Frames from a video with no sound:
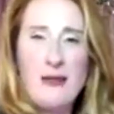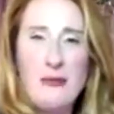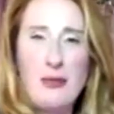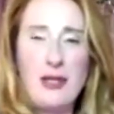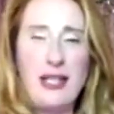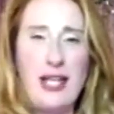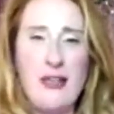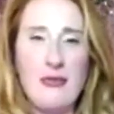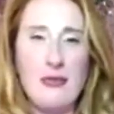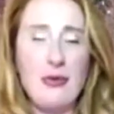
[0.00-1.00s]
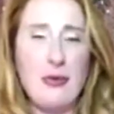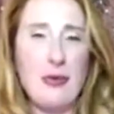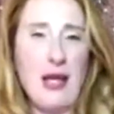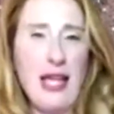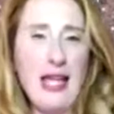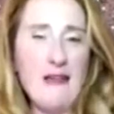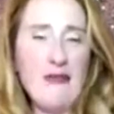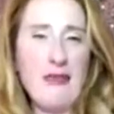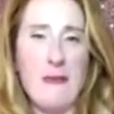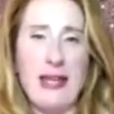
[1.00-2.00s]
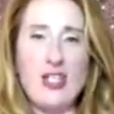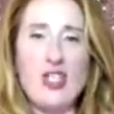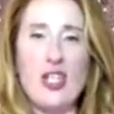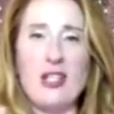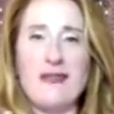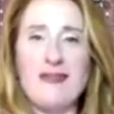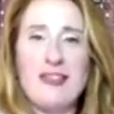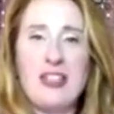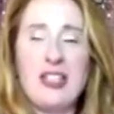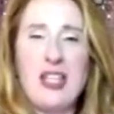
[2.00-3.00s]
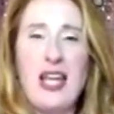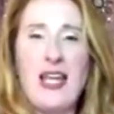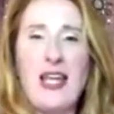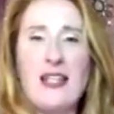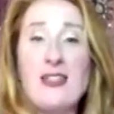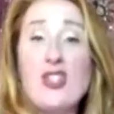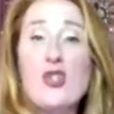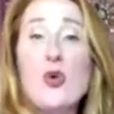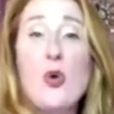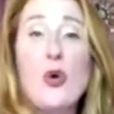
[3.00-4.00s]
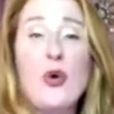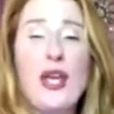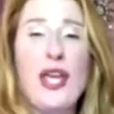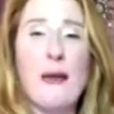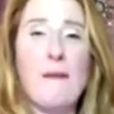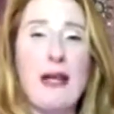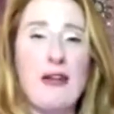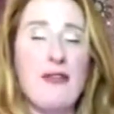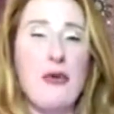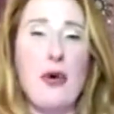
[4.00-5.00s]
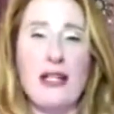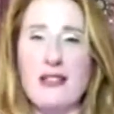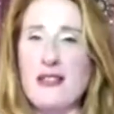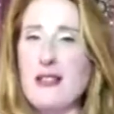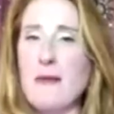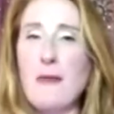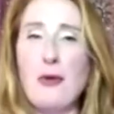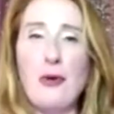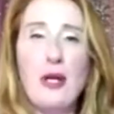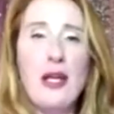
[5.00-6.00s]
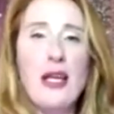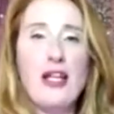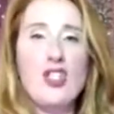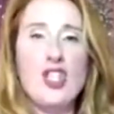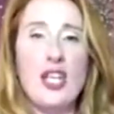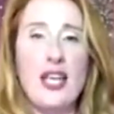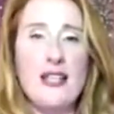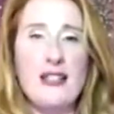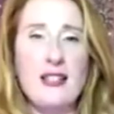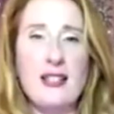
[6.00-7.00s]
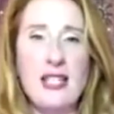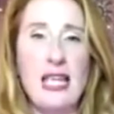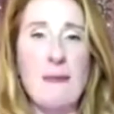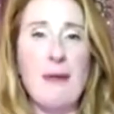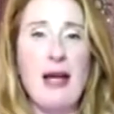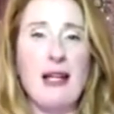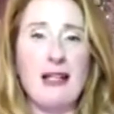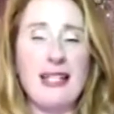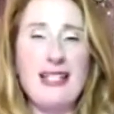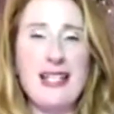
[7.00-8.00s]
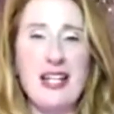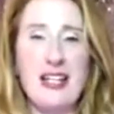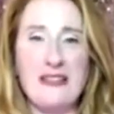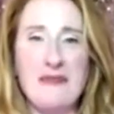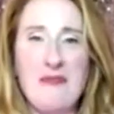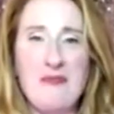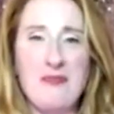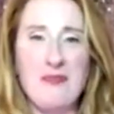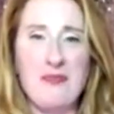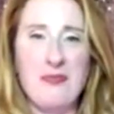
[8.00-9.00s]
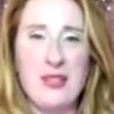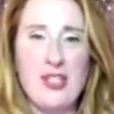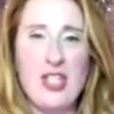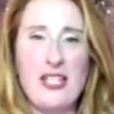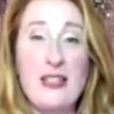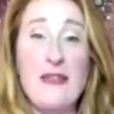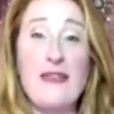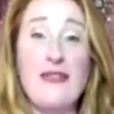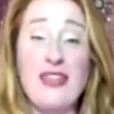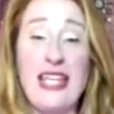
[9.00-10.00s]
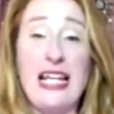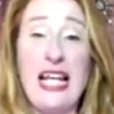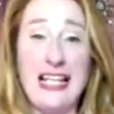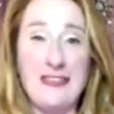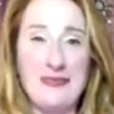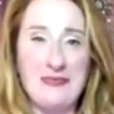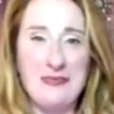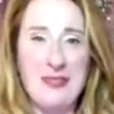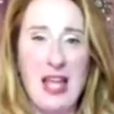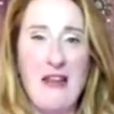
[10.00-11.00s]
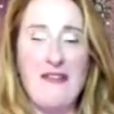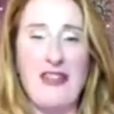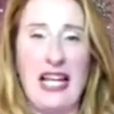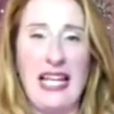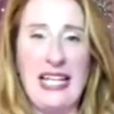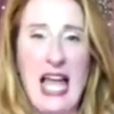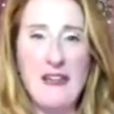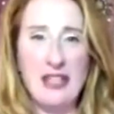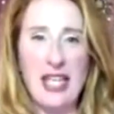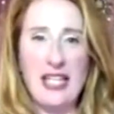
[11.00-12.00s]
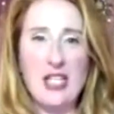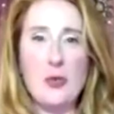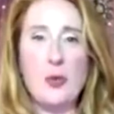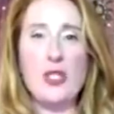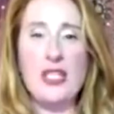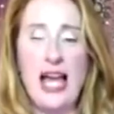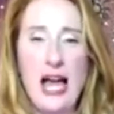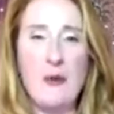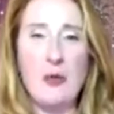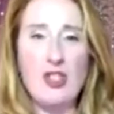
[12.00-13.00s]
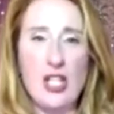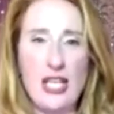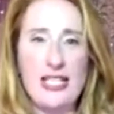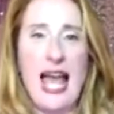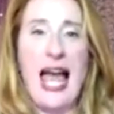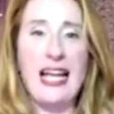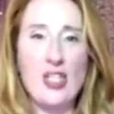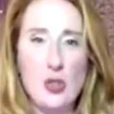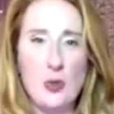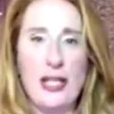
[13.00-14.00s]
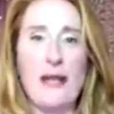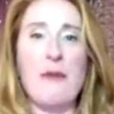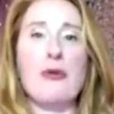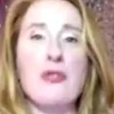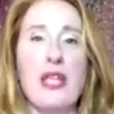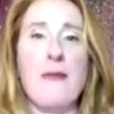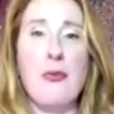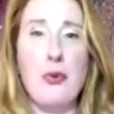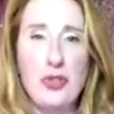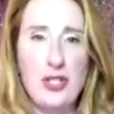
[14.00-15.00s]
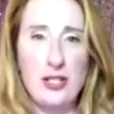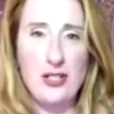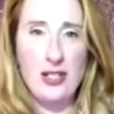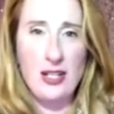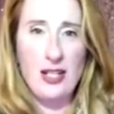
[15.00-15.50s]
bringing through information in story and metaphor and symbol. She is the deep listener, she is the feeler, feeling navigating towards that which is actually most important.